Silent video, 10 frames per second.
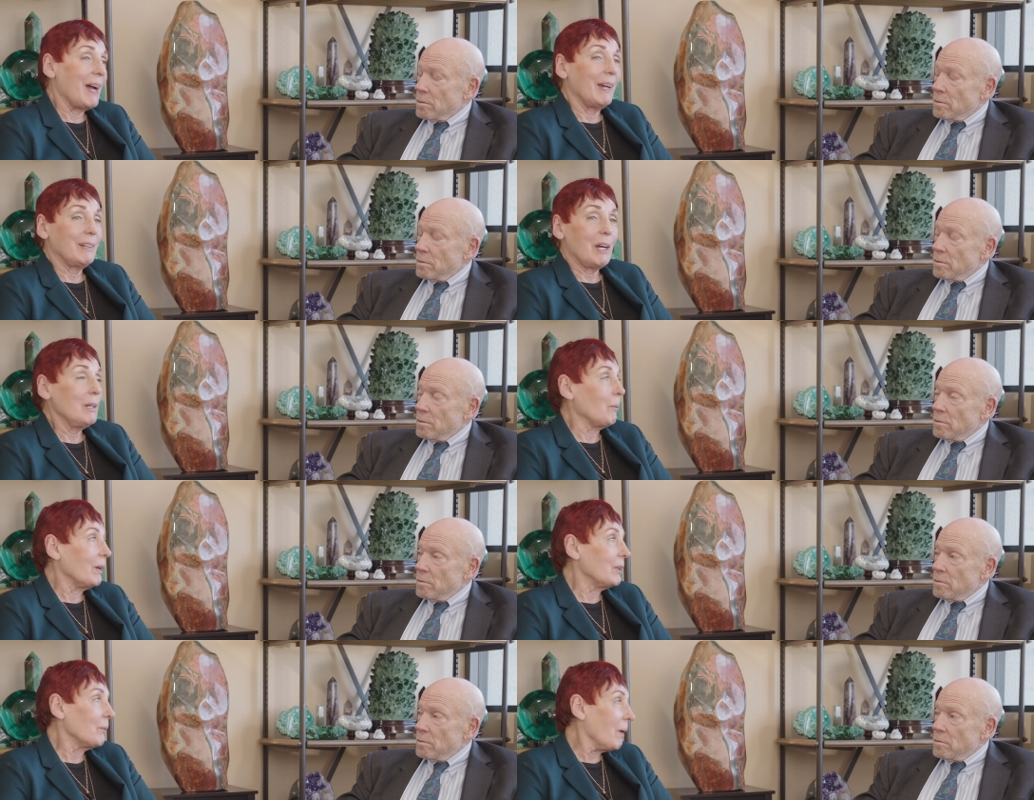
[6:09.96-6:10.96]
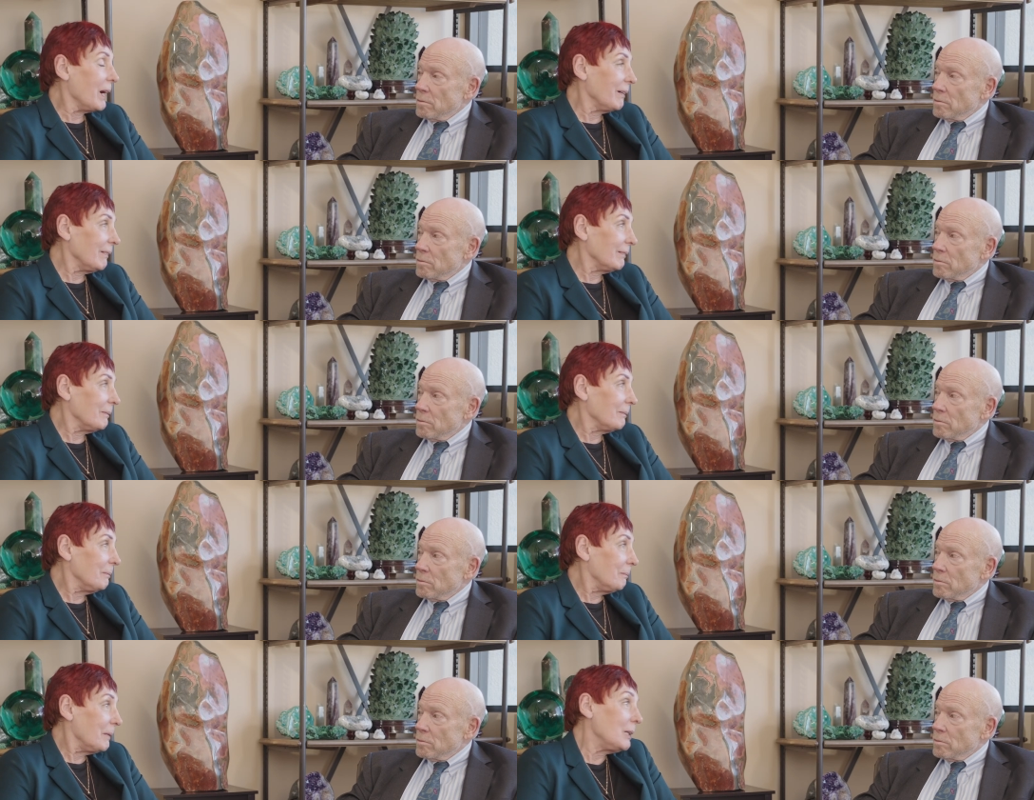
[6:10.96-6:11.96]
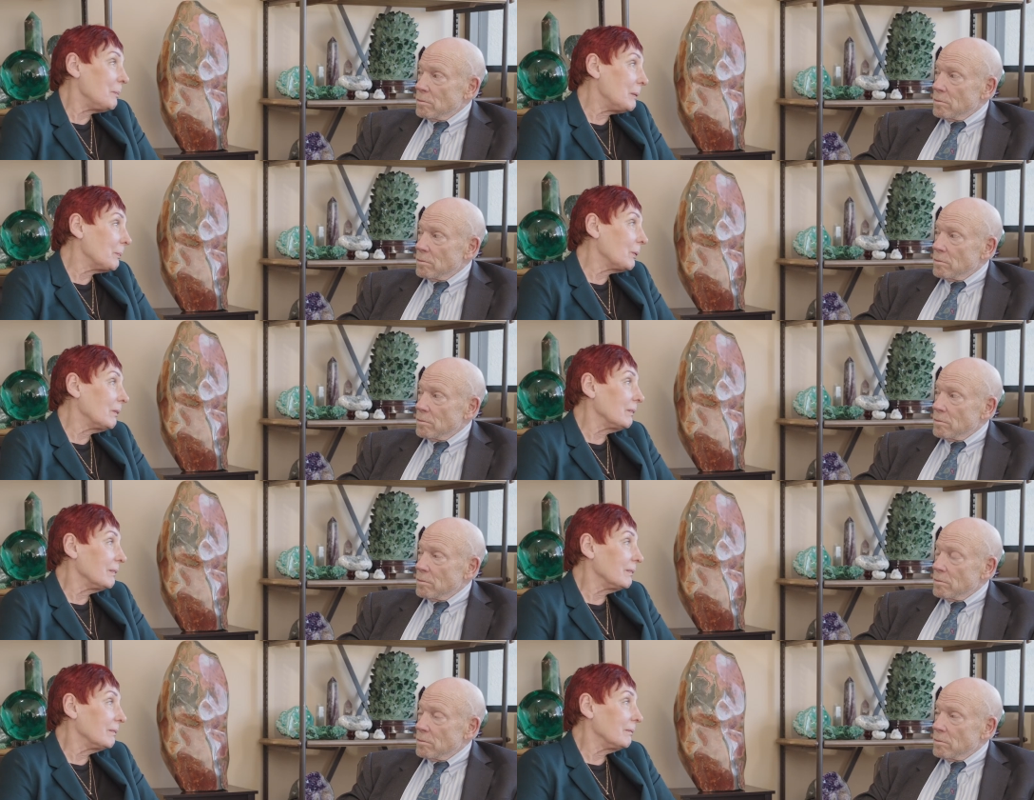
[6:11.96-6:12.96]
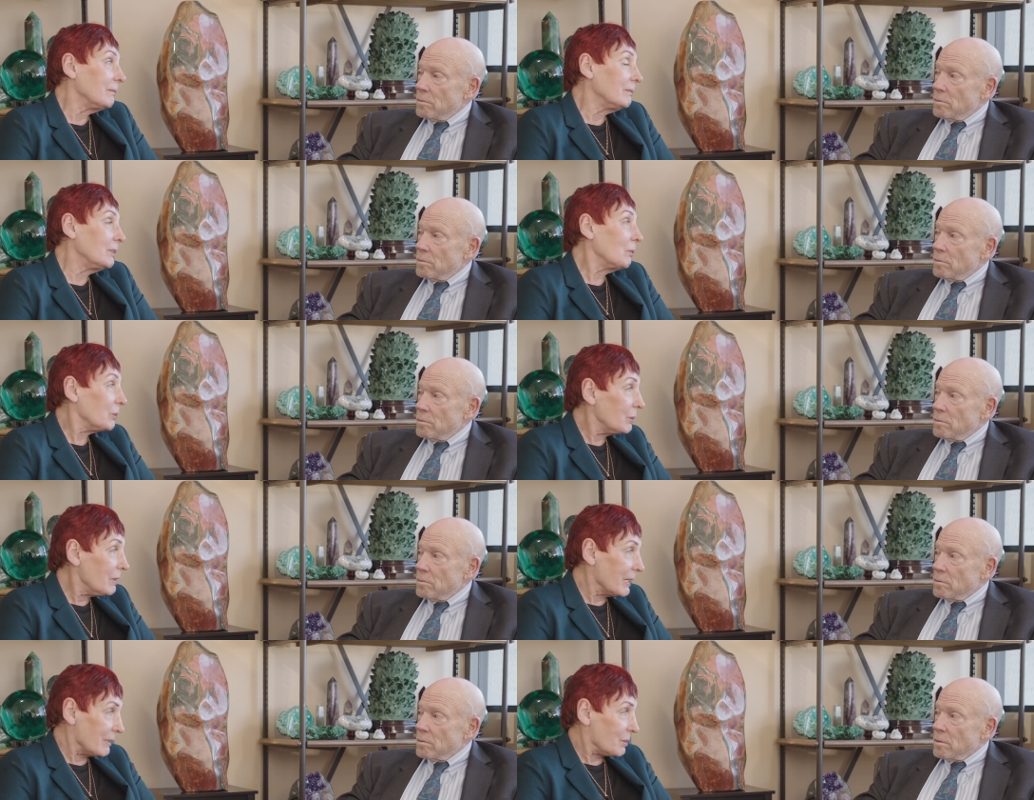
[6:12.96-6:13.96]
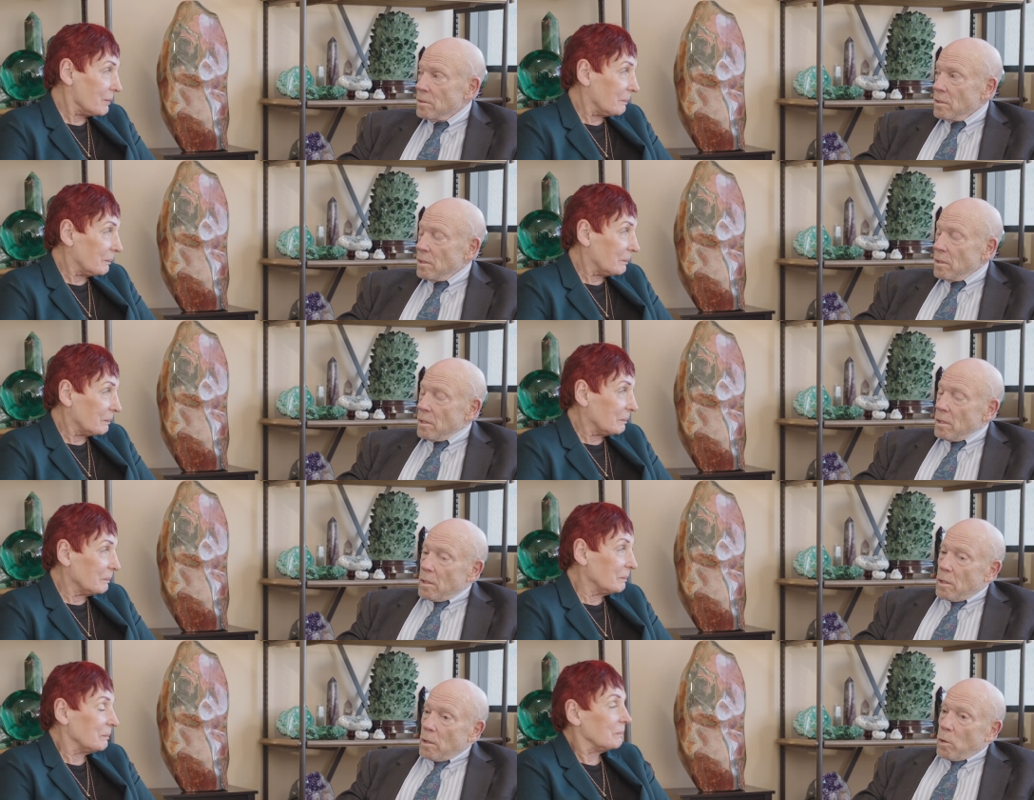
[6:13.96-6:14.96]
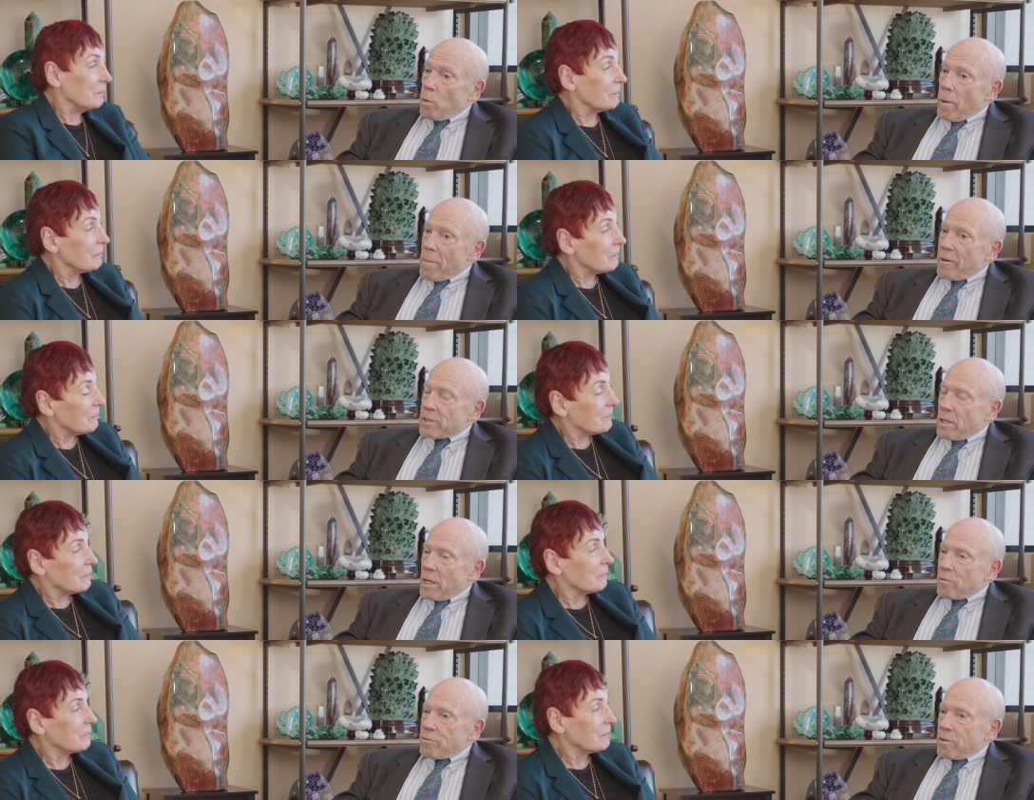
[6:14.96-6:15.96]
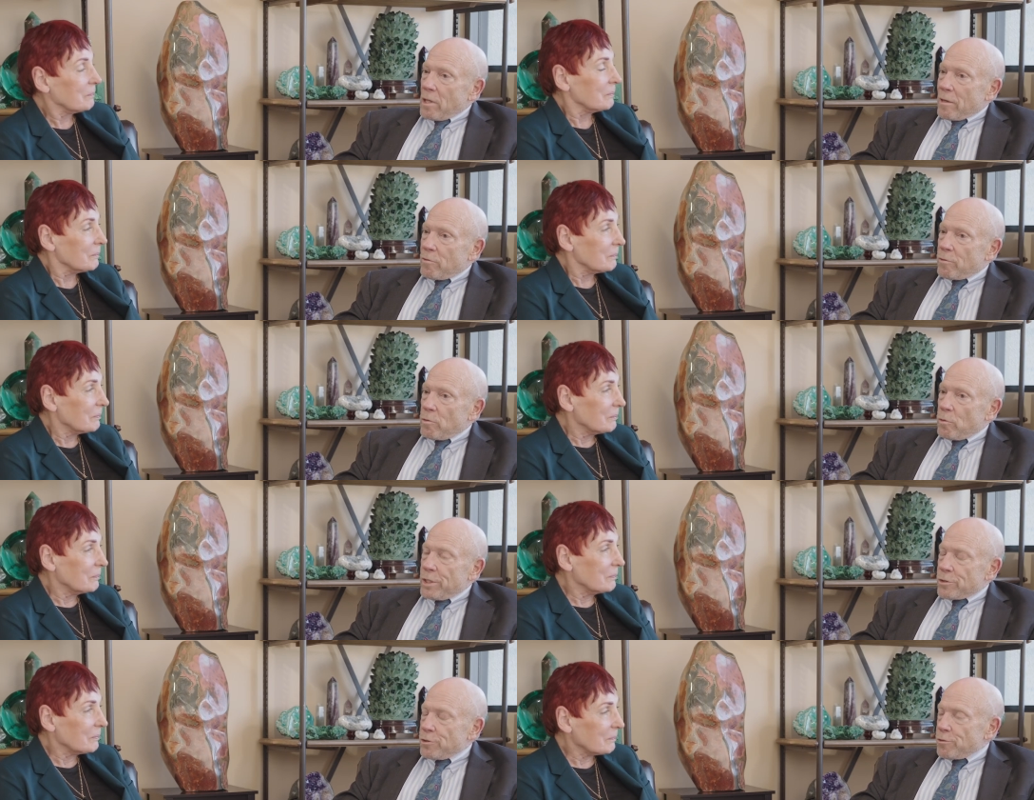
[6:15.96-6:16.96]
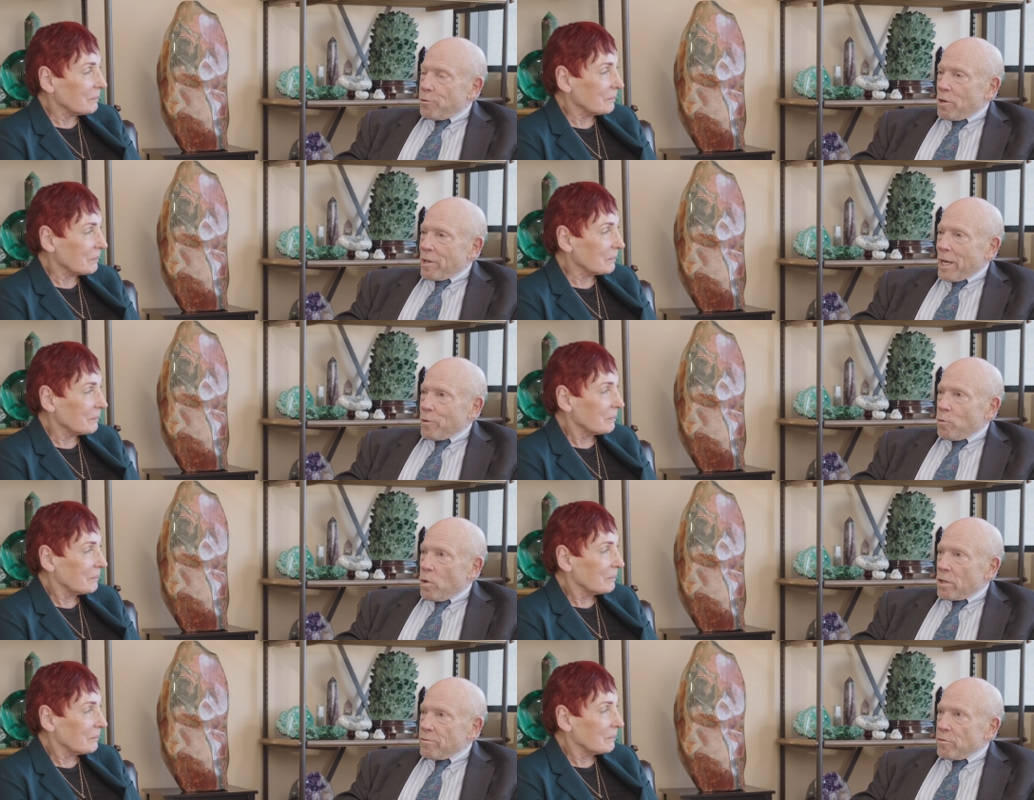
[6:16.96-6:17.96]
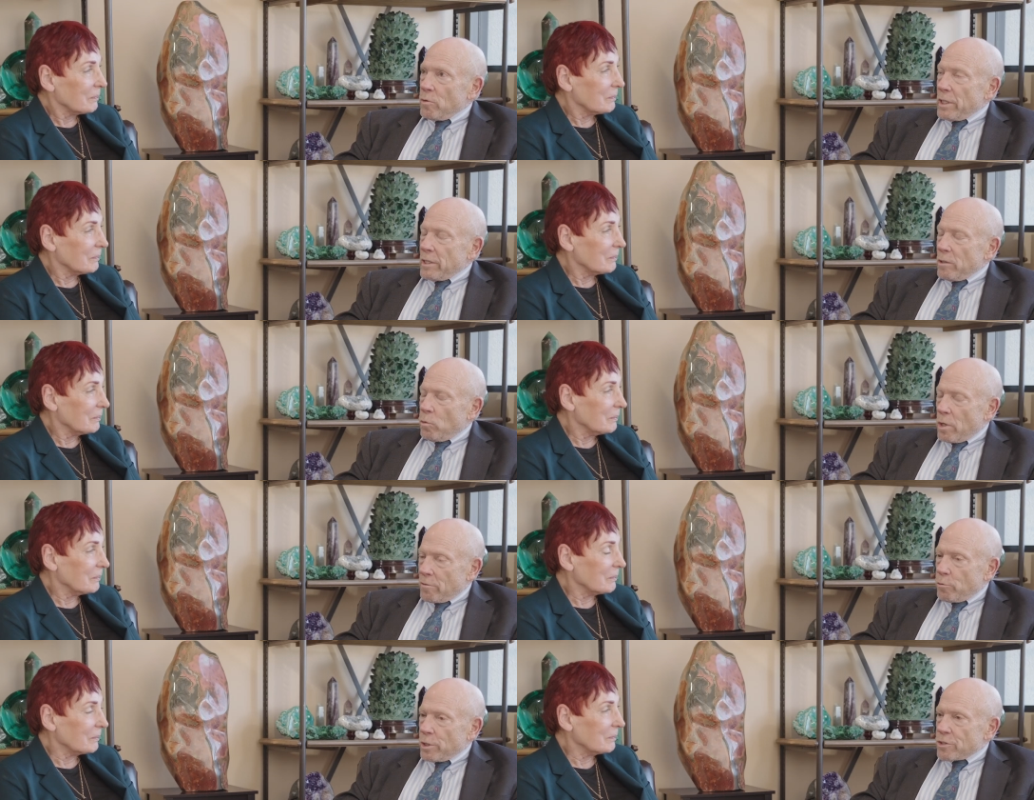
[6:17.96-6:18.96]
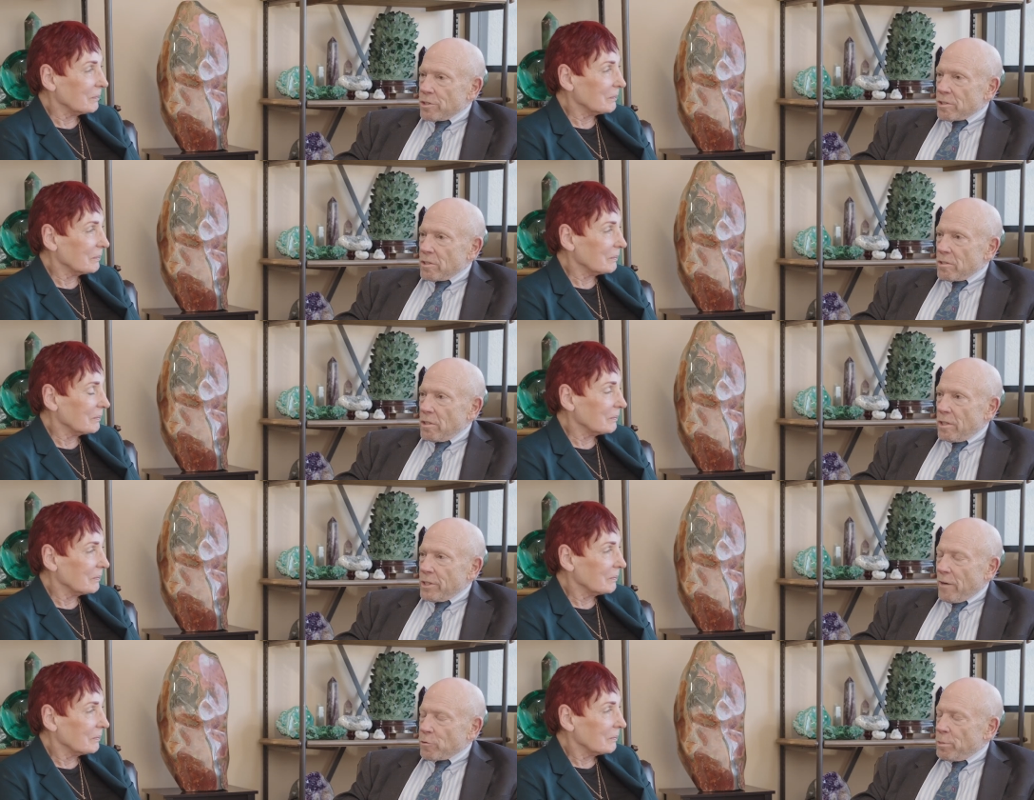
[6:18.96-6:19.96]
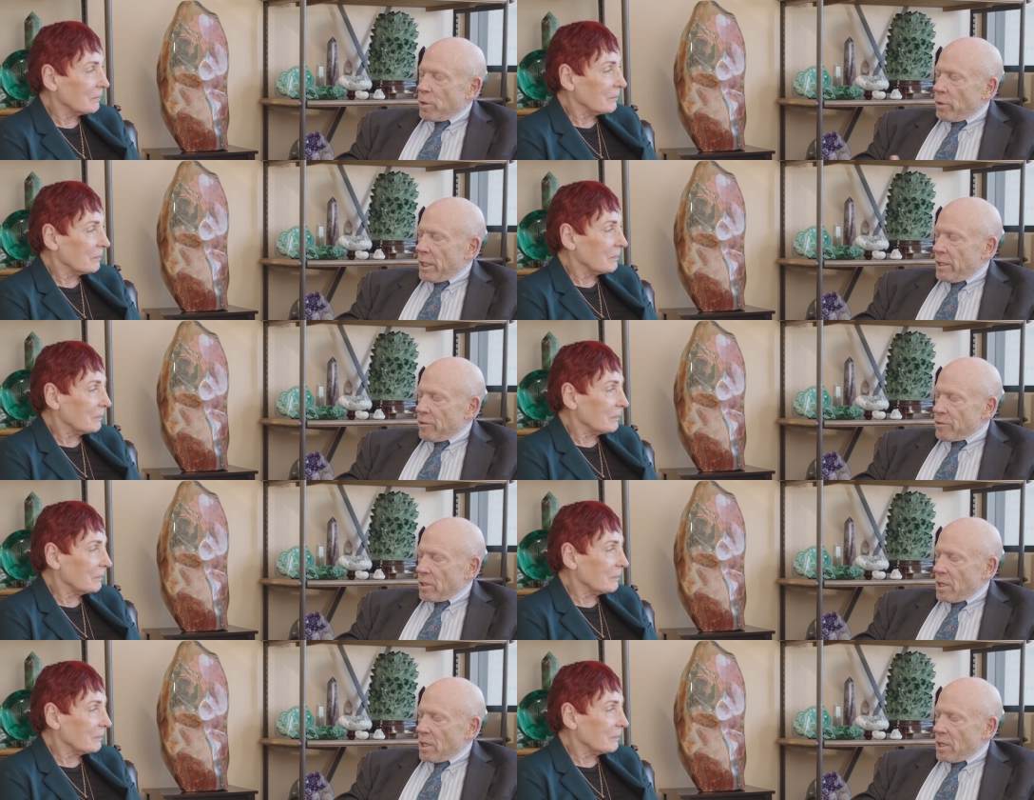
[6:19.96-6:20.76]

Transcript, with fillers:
Speaker 1: I kind of wonder why many people don't do this.
Speaker 2: Well, there's a lot of a lot of reasons for that. One of one of which is that you have to be a radiation